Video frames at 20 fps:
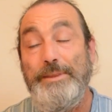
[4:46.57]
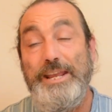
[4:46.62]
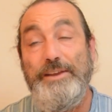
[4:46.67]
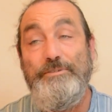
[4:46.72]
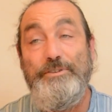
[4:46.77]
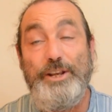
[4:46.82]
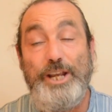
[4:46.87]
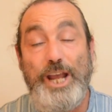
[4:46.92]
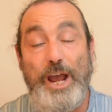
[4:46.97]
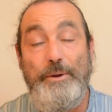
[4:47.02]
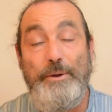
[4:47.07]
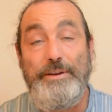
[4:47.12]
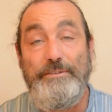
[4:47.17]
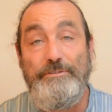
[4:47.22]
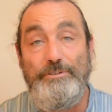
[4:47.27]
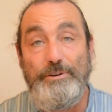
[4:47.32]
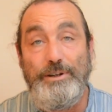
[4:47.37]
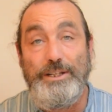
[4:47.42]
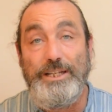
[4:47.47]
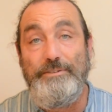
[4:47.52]
If you're
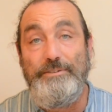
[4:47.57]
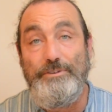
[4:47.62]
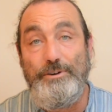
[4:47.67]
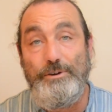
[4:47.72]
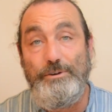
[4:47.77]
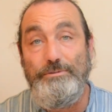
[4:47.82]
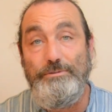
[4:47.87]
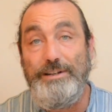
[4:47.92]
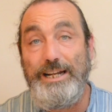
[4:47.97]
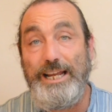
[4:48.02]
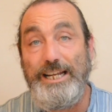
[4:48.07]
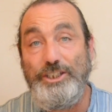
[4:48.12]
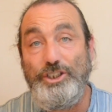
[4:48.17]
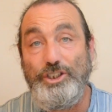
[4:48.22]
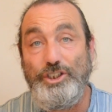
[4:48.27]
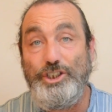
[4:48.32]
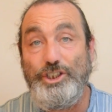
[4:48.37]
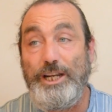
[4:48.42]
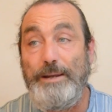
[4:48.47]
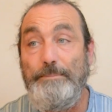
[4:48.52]
going through a difficult
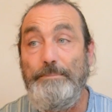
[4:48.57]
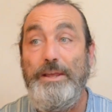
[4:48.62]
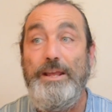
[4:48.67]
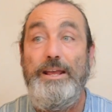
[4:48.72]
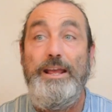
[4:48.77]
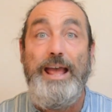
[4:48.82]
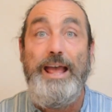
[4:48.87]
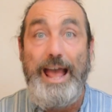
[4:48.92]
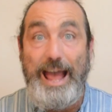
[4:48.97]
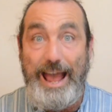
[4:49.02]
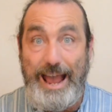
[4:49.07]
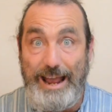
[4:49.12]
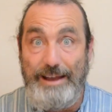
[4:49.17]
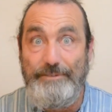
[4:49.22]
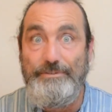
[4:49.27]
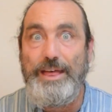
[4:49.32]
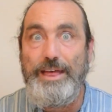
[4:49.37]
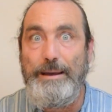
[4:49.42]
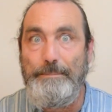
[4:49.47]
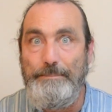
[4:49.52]
relationship,
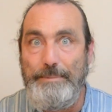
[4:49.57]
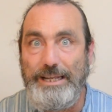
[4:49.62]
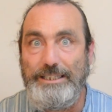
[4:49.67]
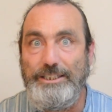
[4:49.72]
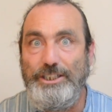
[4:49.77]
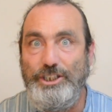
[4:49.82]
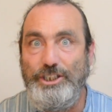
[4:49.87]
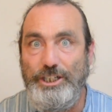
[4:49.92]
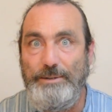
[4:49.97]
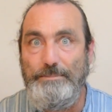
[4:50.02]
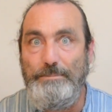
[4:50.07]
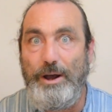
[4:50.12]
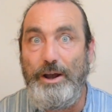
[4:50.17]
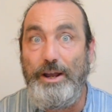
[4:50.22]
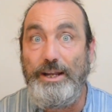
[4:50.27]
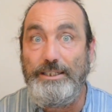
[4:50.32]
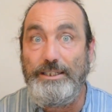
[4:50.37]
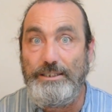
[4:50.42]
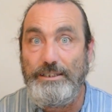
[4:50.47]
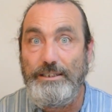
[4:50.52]
have that message in
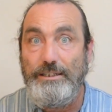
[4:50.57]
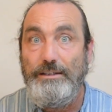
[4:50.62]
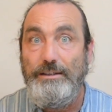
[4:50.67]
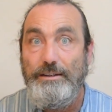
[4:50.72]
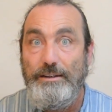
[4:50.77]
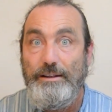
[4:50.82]
mind.